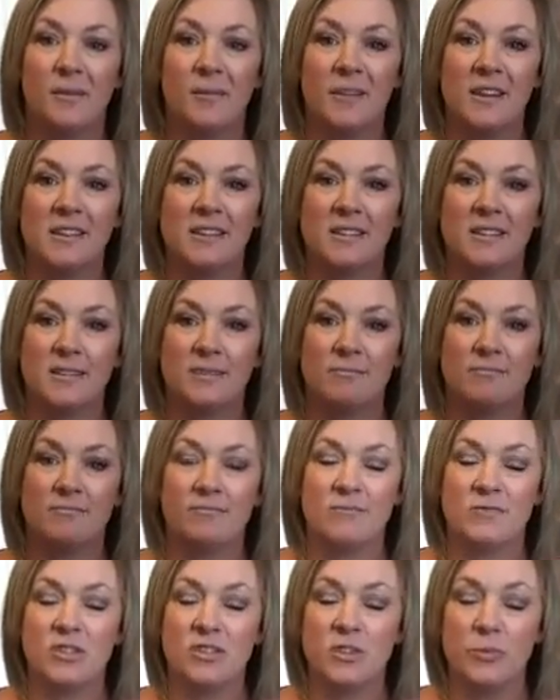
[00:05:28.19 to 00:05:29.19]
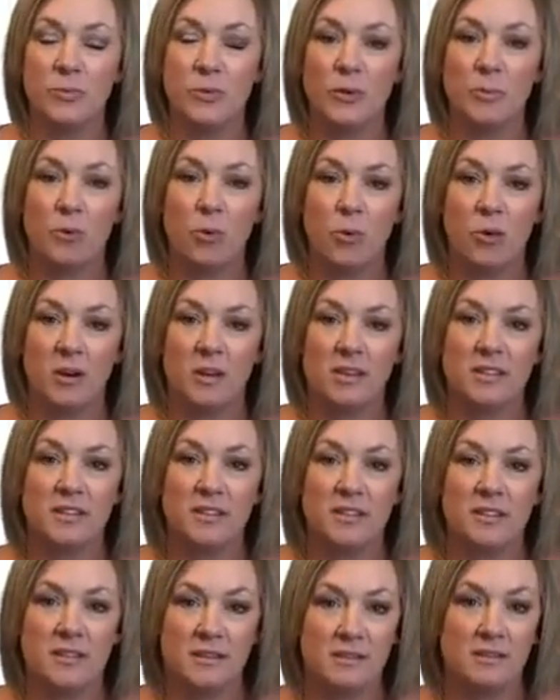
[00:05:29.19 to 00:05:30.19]
it's super
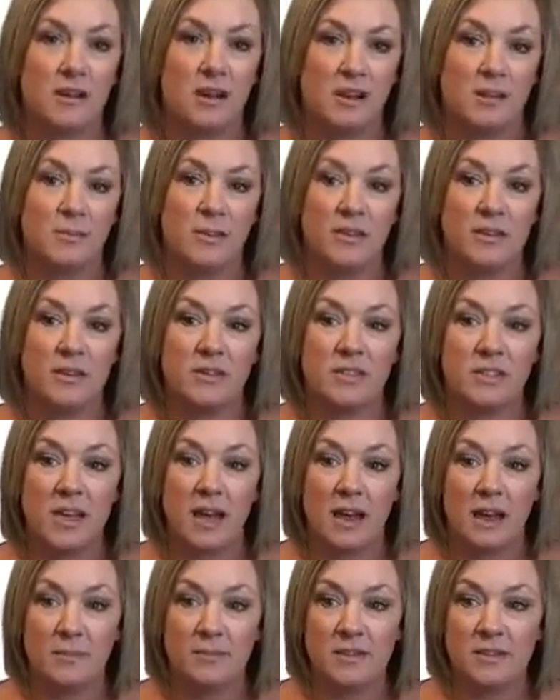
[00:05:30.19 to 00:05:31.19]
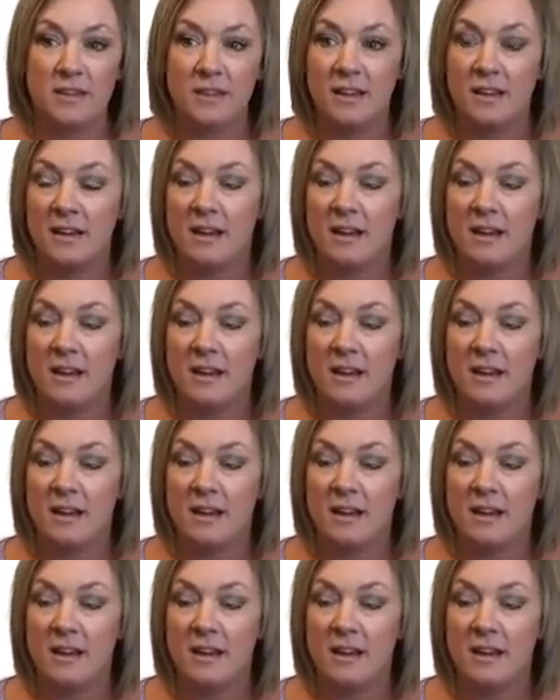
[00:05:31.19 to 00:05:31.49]
important to document those times.